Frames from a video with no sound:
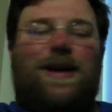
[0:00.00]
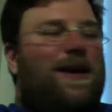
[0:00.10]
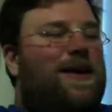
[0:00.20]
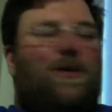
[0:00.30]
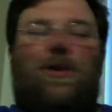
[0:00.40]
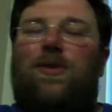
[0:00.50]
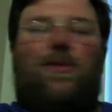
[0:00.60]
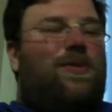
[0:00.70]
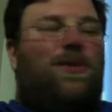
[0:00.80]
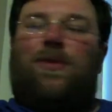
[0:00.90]

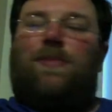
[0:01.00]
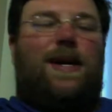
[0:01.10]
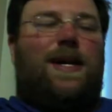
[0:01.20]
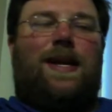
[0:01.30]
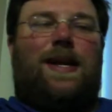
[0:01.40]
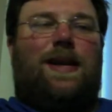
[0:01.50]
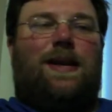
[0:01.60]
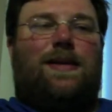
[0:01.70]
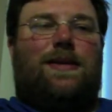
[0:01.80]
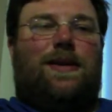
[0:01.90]
Nobody
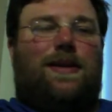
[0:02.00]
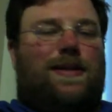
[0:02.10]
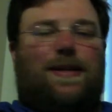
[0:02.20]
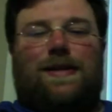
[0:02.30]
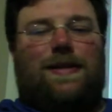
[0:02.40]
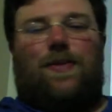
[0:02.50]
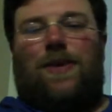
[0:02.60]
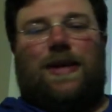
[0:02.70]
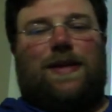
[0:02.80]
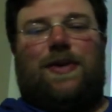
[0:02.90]
can. This isn't the
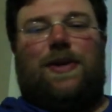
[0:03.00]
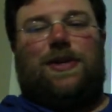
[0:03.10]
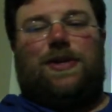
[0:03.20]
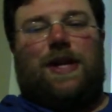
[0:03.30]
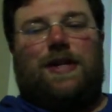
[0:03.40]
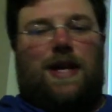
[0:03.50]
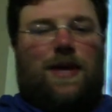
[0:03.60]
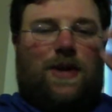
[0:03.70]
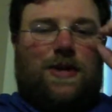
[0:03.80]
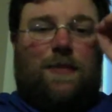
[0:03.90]
one that's going to change
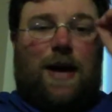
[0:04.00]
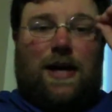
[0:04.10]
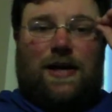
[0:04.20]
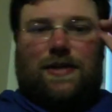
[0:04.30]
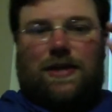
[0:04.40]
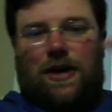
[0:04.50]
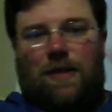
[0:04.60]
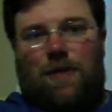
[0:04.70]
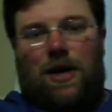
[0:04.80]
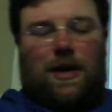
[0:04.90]
anyone's mind. You start
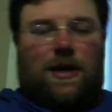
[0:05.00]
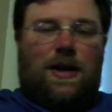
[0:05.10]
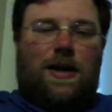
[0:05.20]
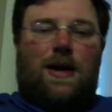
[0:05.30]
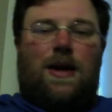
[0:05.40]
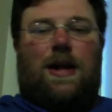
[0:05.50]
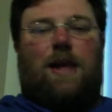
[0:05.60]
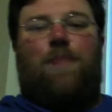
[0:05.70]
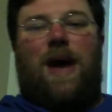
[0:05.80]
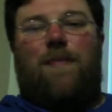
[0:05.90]
them on
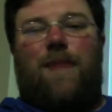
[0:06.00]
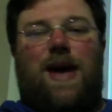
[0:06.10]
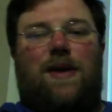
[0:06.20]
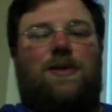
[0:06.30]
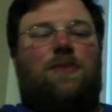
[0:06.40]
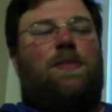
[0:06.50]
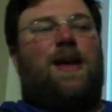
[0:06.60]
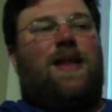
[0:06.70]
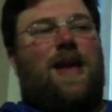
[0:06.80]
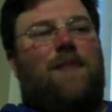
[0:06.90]
like Batman or
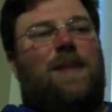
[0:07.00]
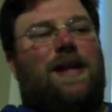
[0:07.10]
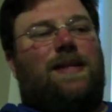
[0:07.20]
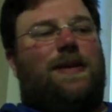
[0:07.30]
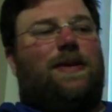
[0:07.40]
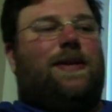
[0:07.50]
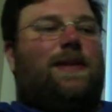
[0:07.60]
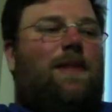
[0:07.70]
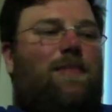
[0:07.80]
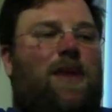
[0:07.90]
Superman the Animated Series,
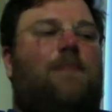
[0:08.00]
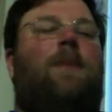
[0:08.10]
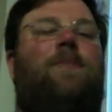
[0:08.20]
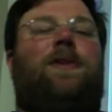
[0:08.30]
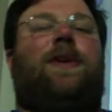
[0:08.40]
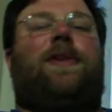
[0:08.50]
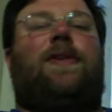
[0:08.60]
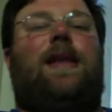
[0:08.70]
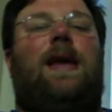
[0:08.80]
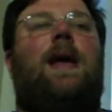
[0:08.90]
and then bring them up to
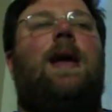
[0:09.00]
Justice League,